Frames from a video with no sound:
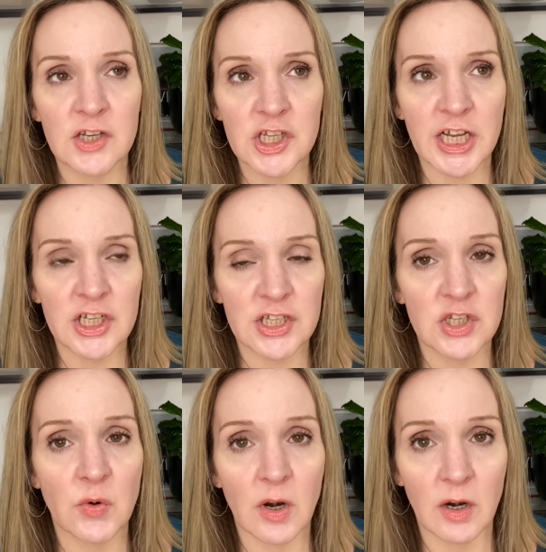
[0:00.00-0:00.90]
changes
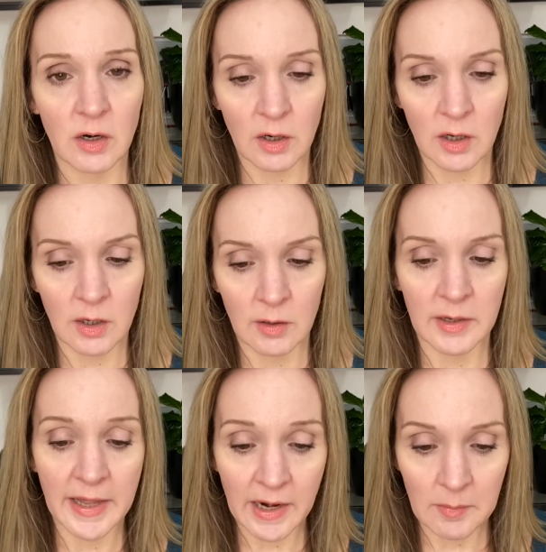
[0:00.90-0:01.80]
to our
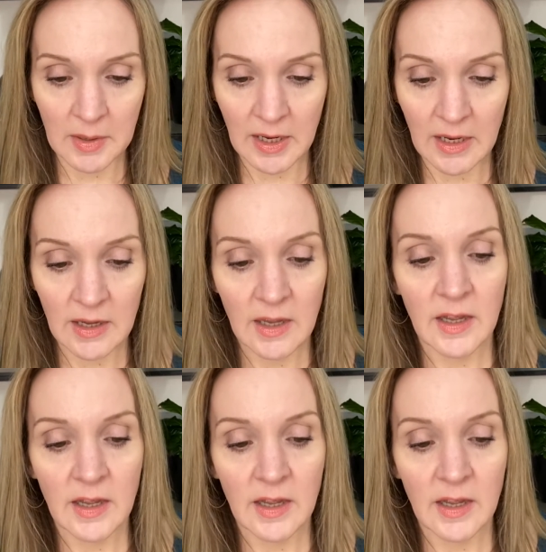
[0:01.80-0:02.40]
anatomy.